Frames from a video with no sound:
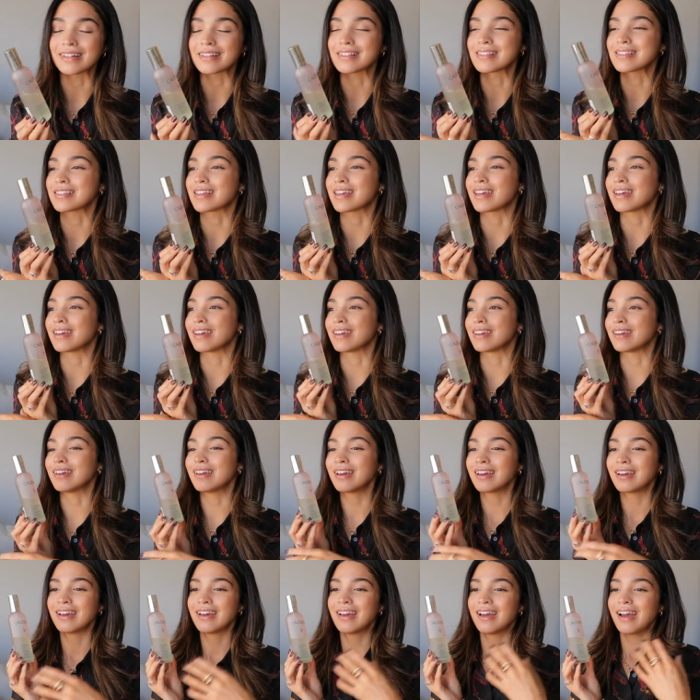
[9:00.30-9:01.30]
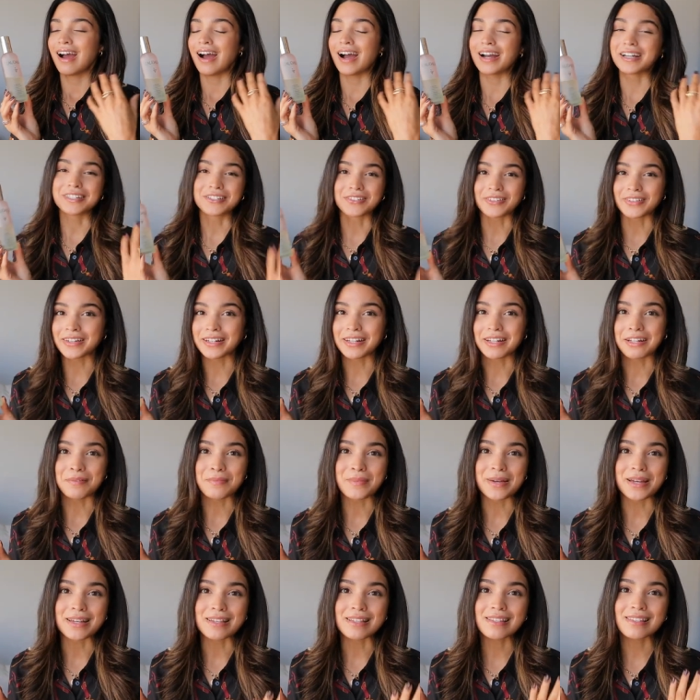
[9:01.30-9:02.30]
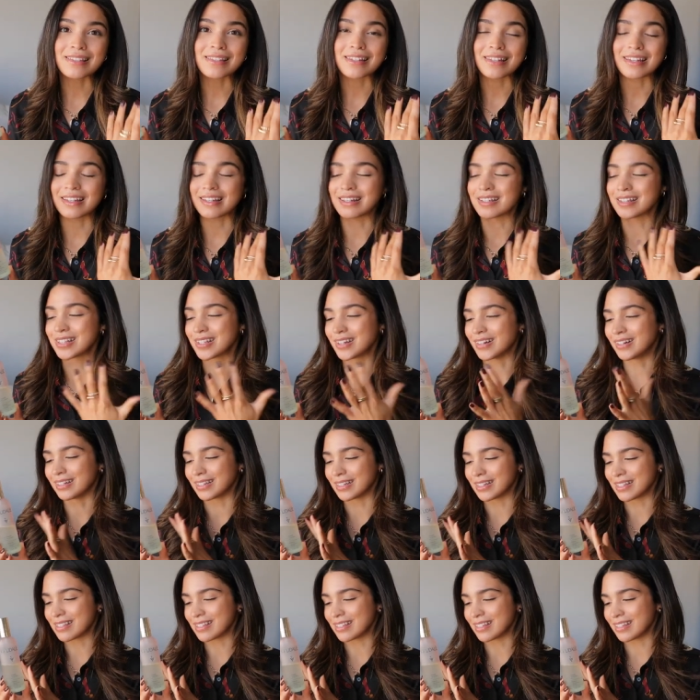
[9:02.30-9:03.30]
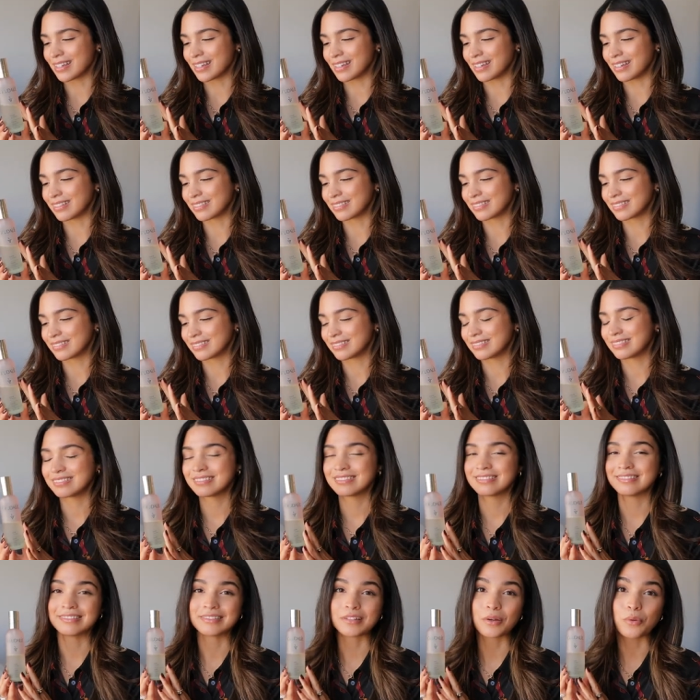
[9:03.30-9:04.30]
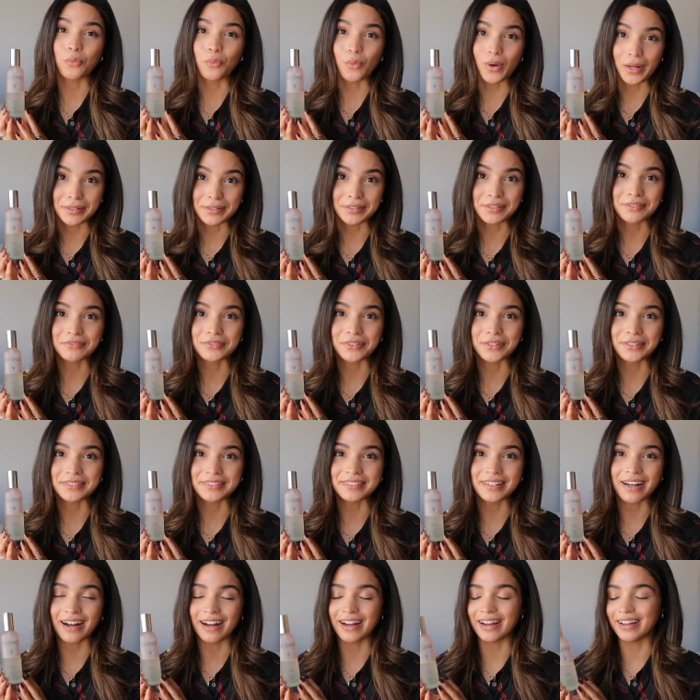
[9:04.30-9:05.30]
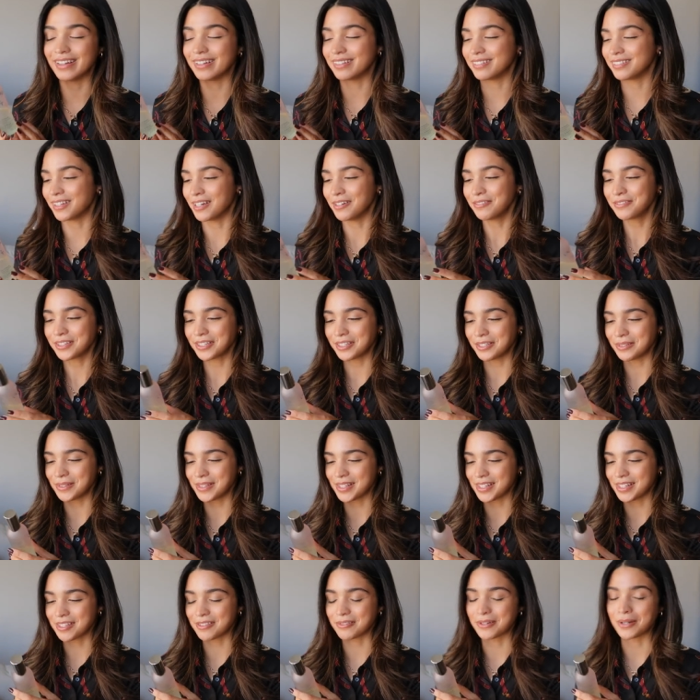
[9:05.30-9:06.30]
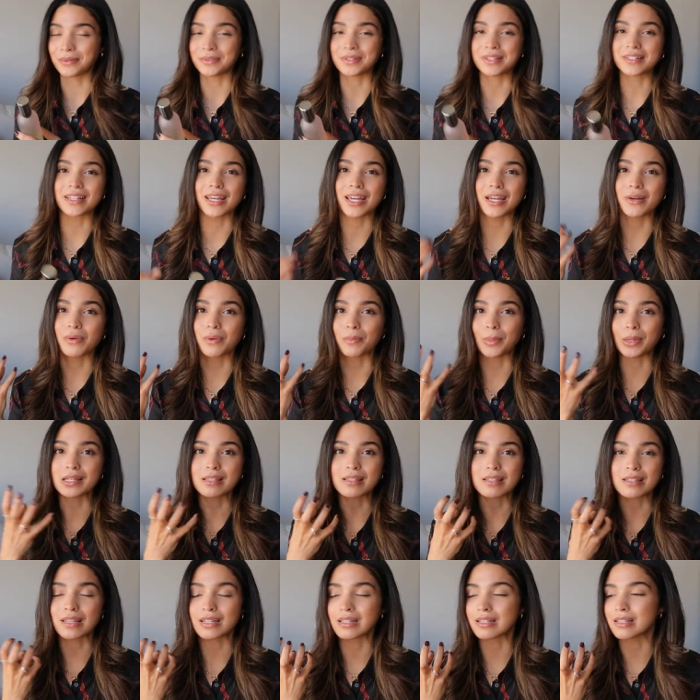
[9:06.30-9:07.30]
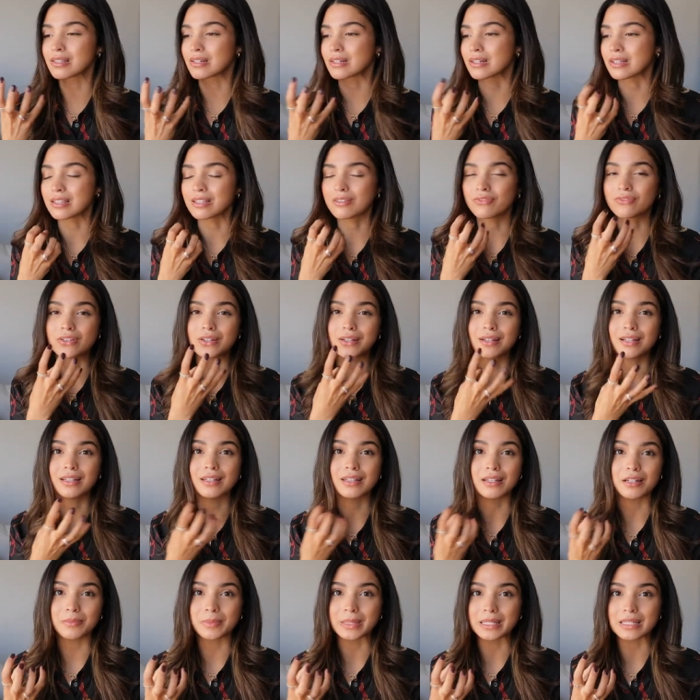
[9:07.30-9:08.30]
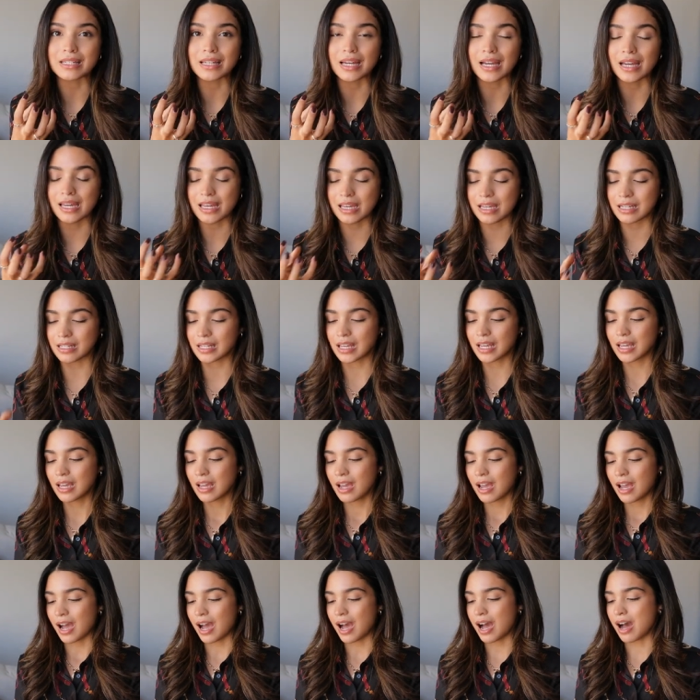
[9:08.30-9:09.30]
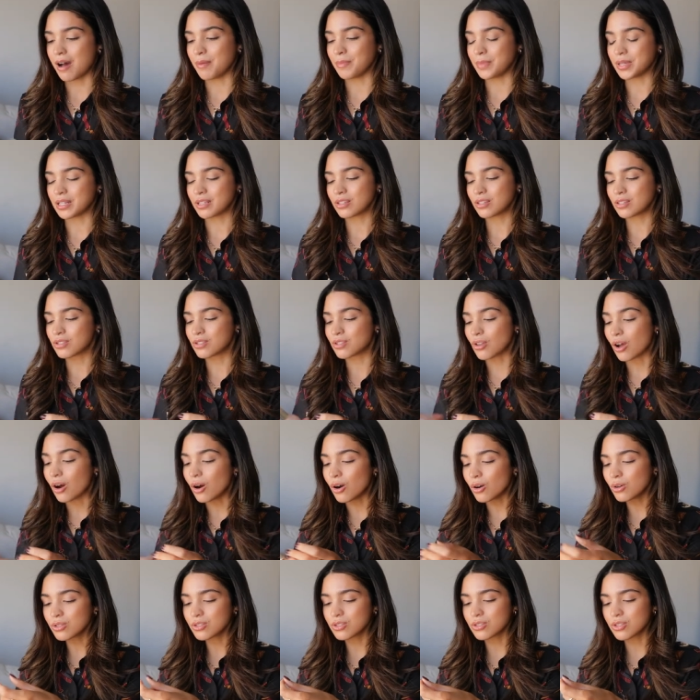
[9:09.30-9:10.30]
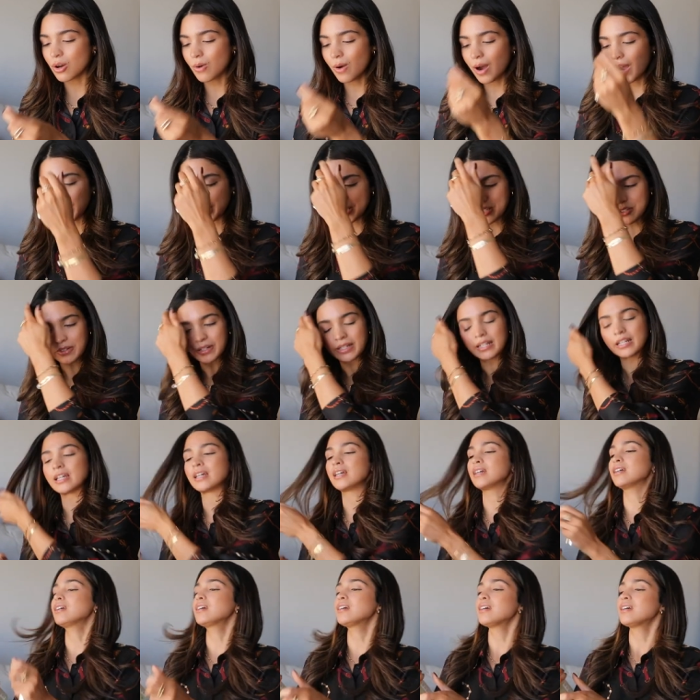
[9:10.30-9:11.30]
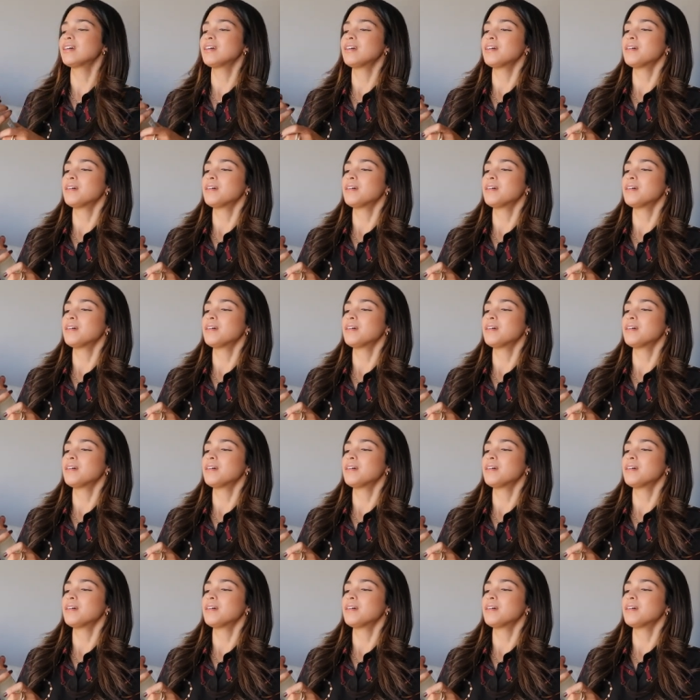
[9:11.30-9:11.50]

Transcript: It's a hydrating mist. It is honestly wonderful. I love to use this throughout the day when my skin starts to feel a little bit tight. Um, it is so, so hydrating.